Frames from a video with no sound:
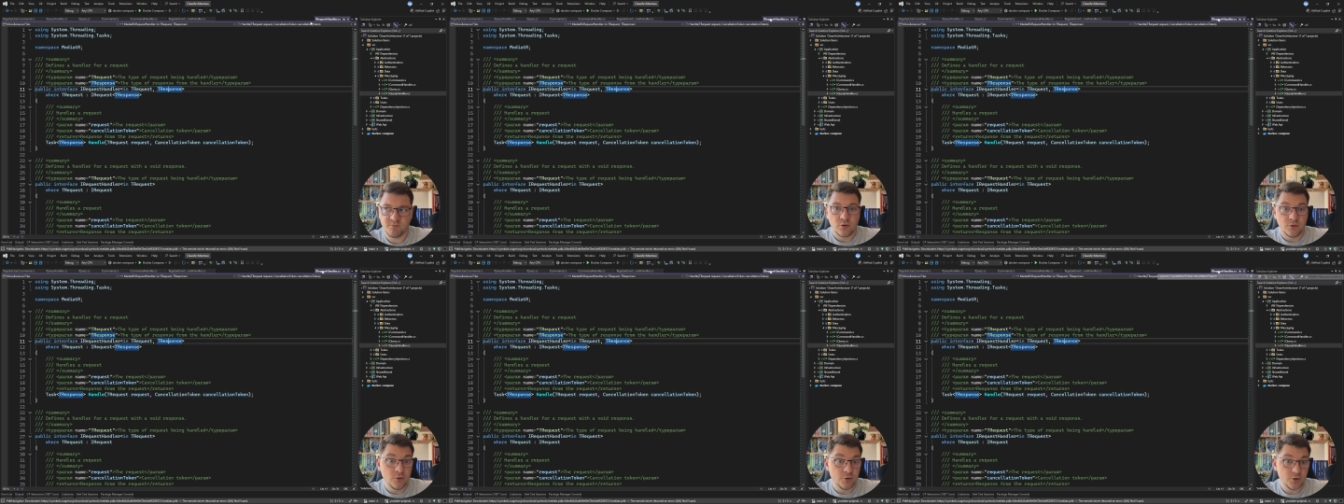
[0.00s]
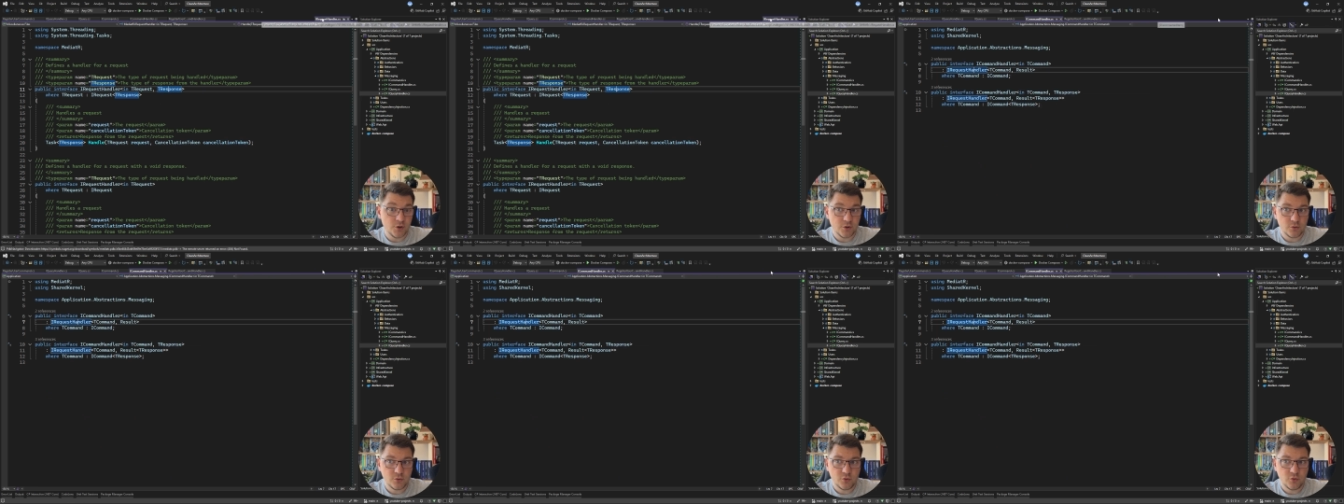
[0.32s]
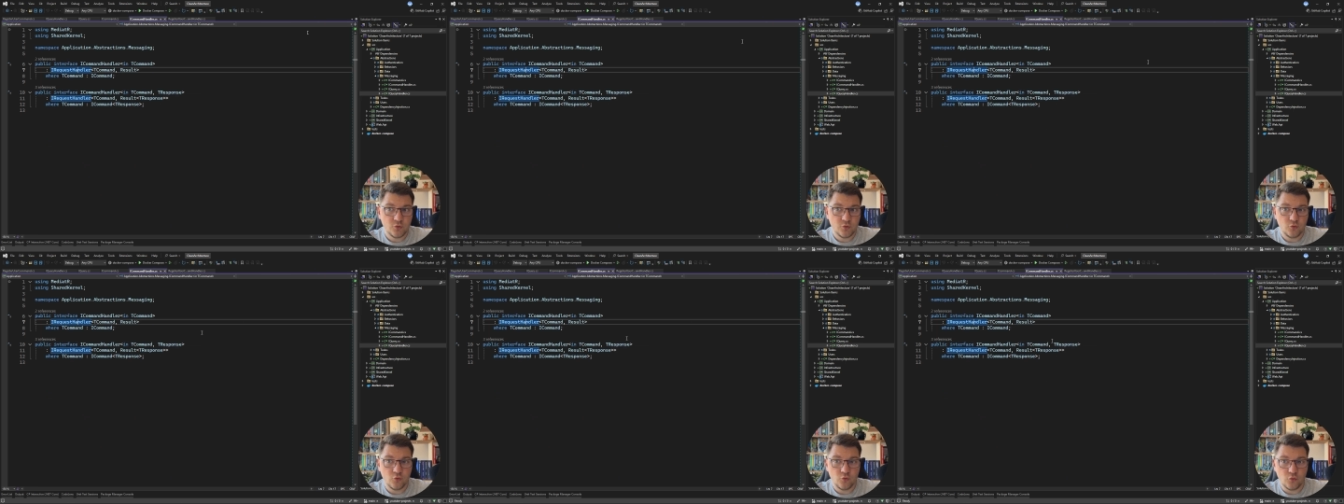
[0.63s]
So in order
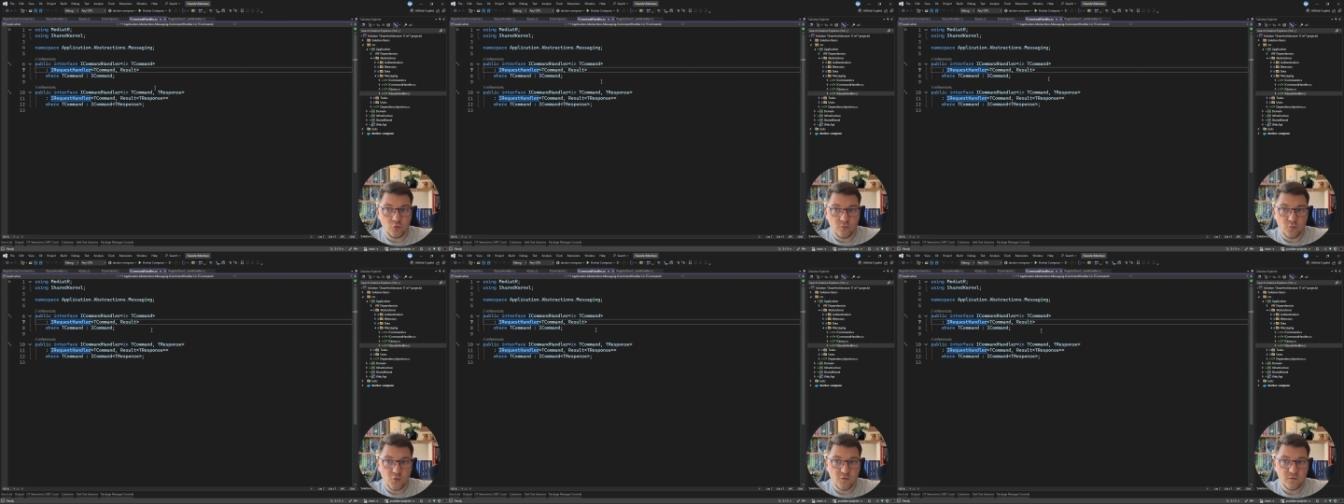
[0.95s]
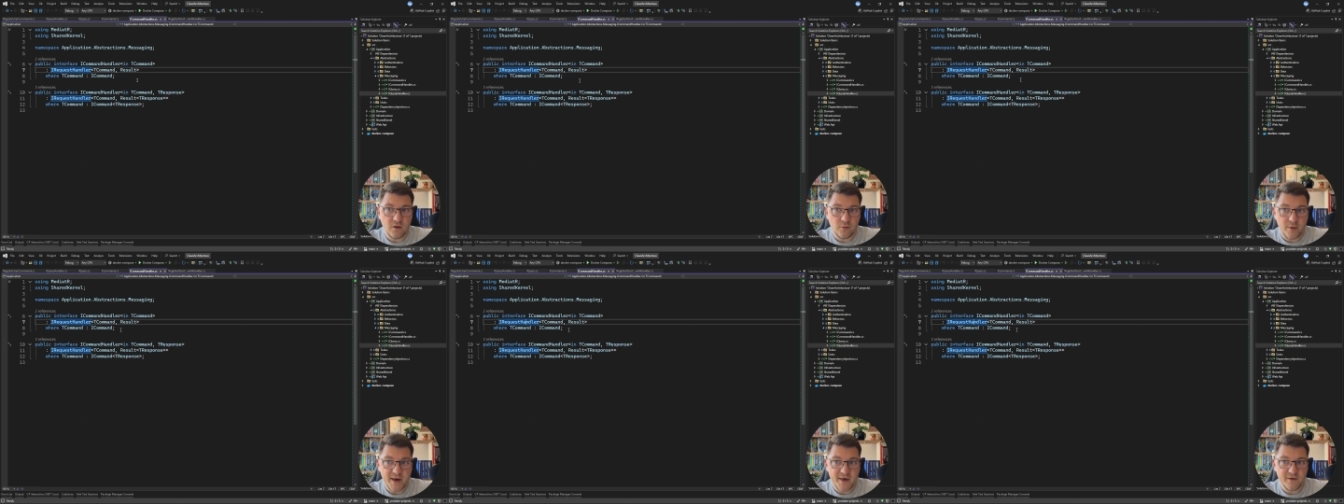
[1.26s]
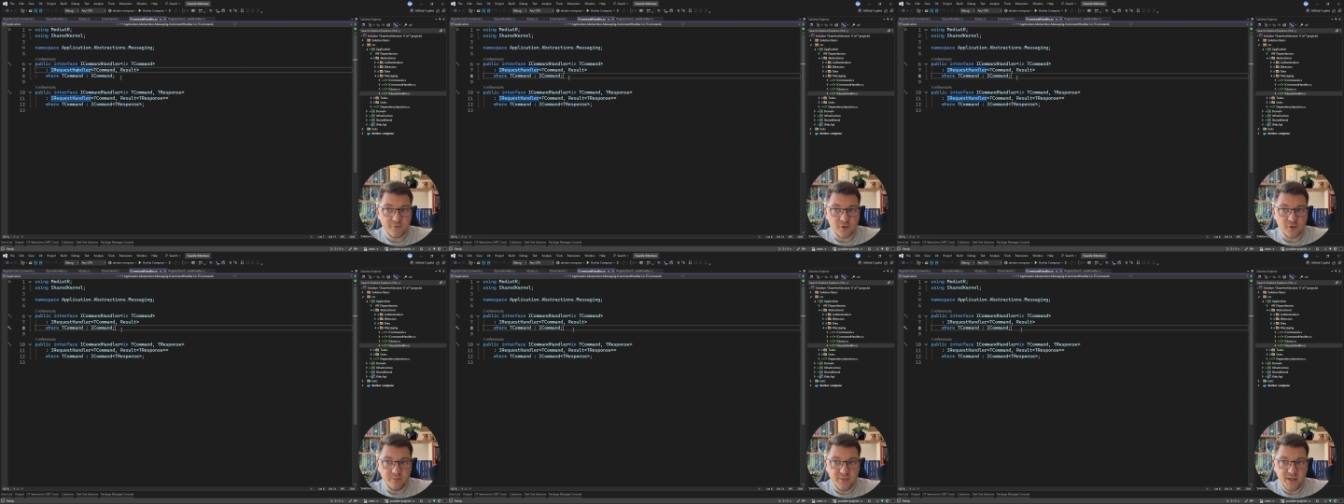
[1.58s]
to move away
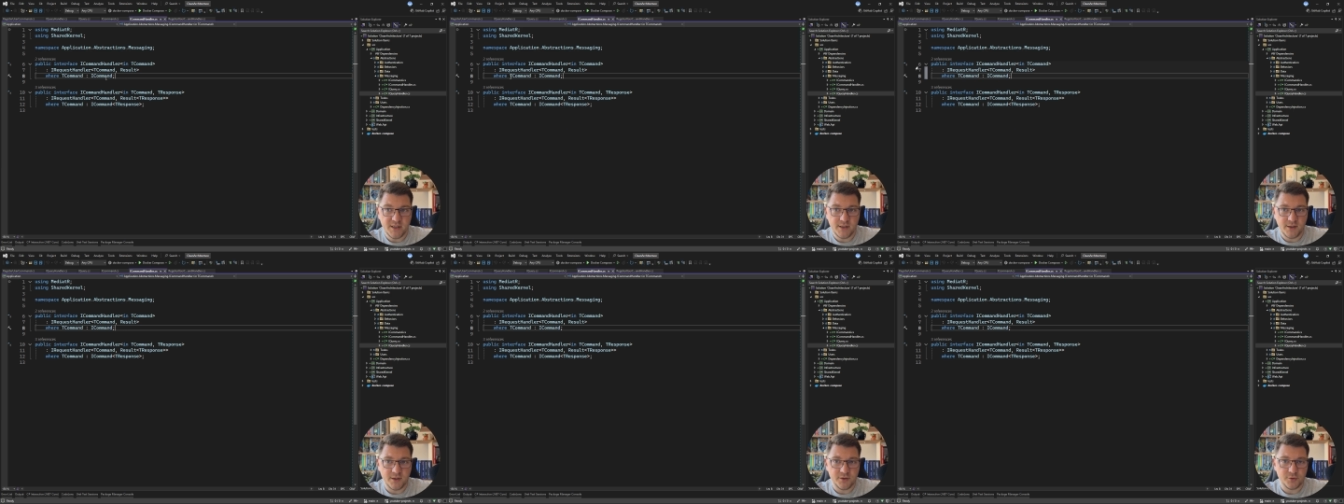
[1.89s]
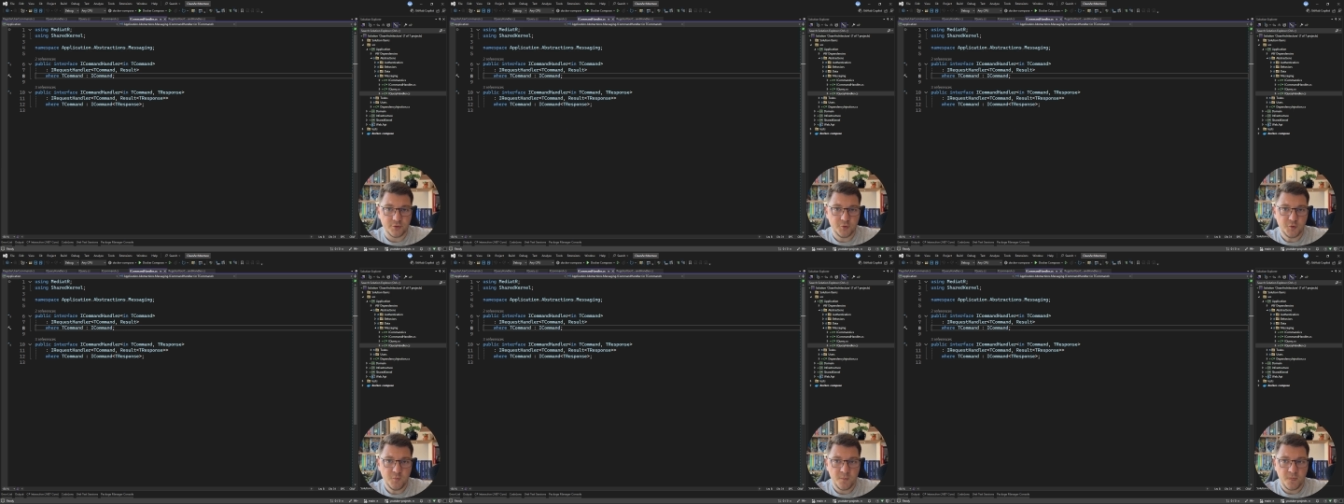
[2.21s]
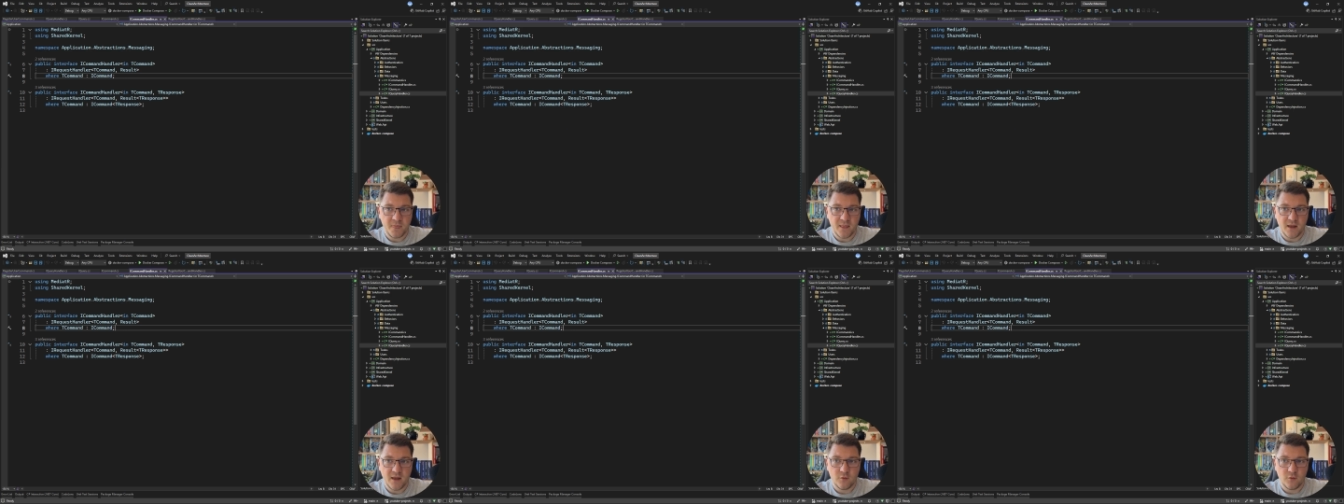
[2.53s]
from MediatR,